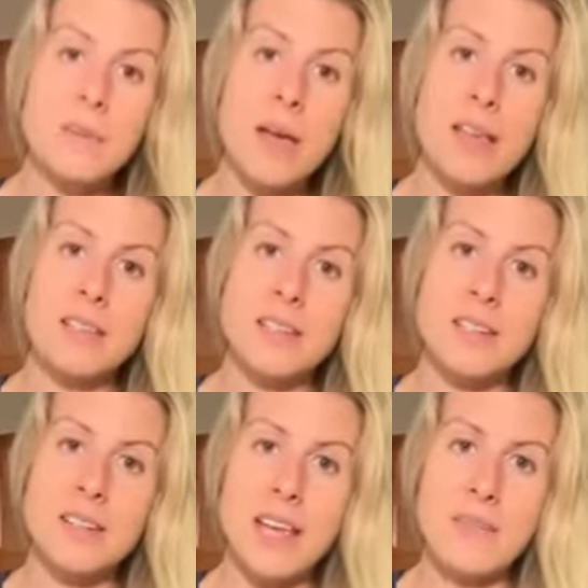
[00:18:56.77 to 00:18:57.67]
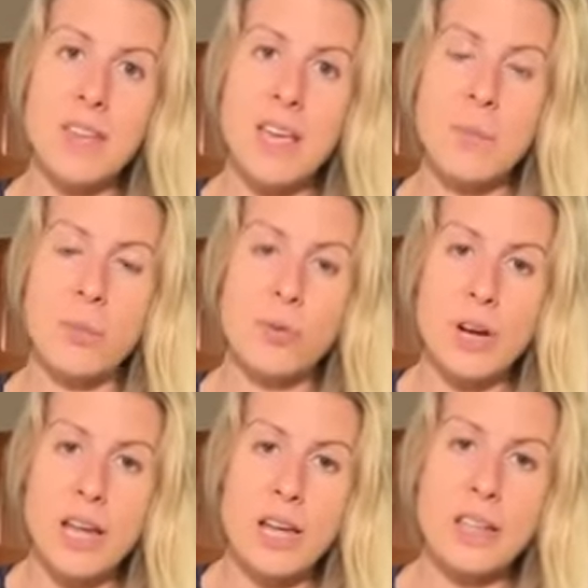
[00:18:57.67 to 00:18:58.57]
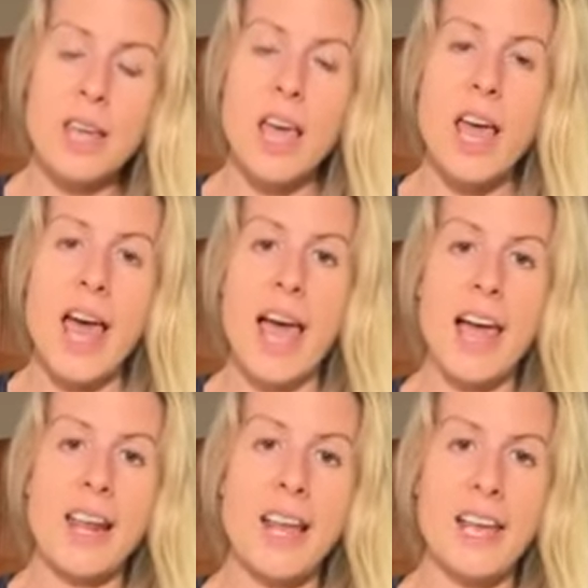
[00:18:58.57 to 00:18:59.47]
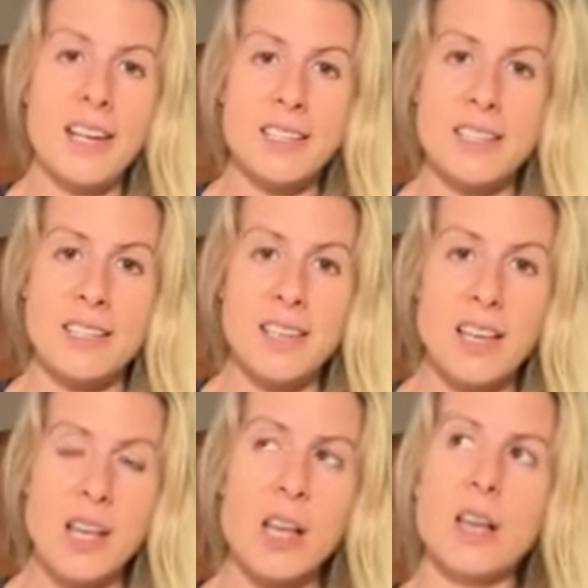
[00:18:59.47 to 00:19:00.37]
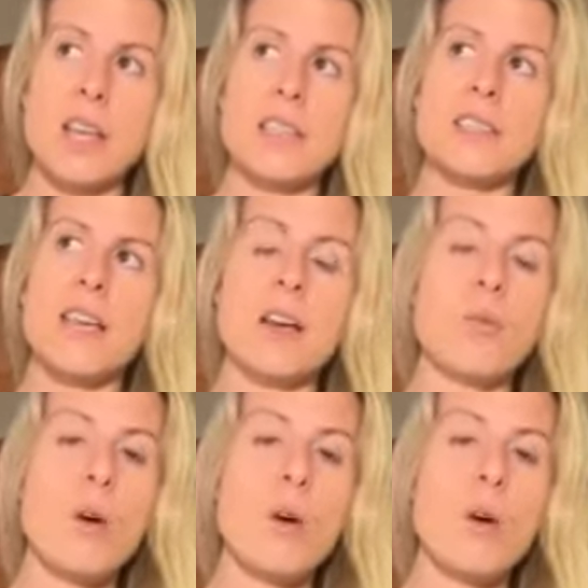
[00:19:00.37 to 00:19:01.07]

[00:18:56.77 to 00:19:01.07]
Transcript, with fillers: the men's navy breathe, and it is it's like